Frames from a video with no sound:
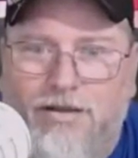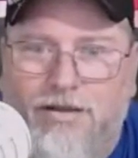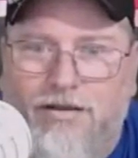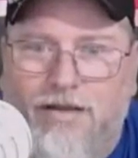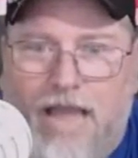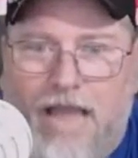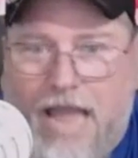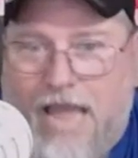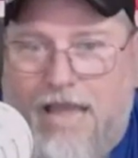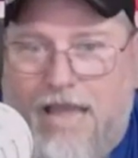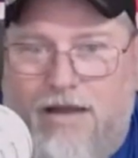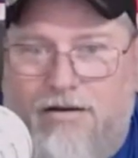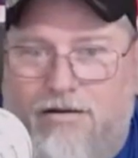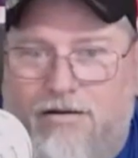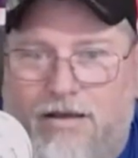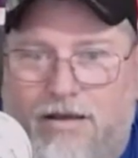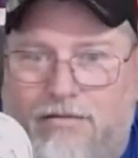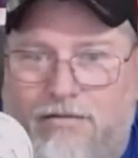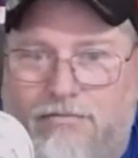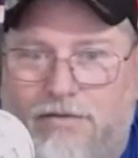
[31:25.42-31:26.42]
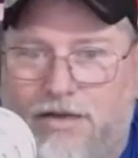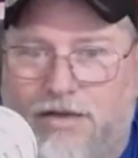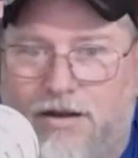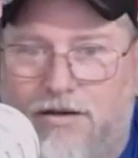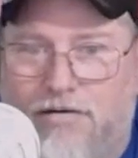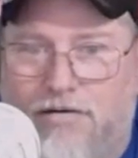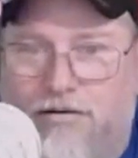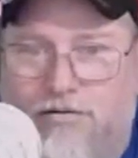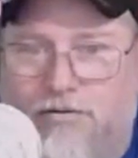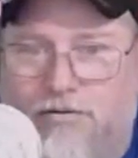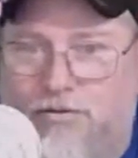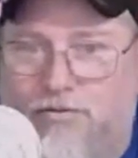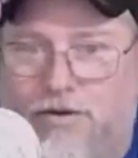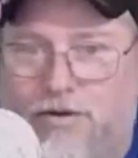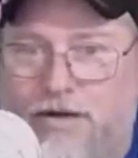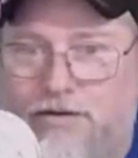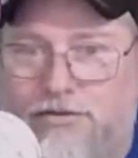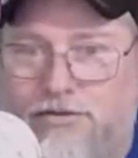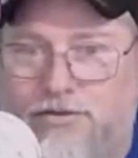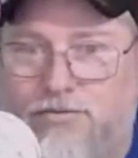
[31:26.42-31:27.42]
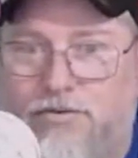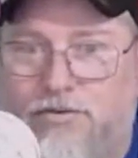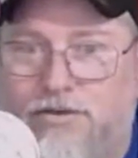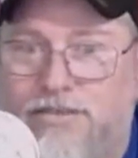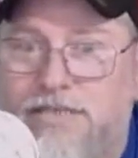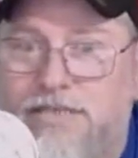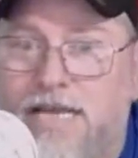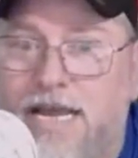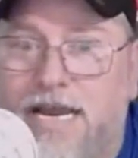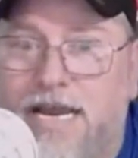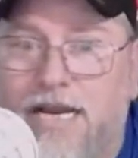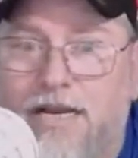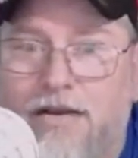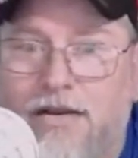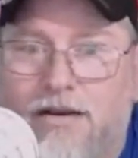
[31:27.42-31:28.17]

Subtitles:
I I don't know what else you want to say.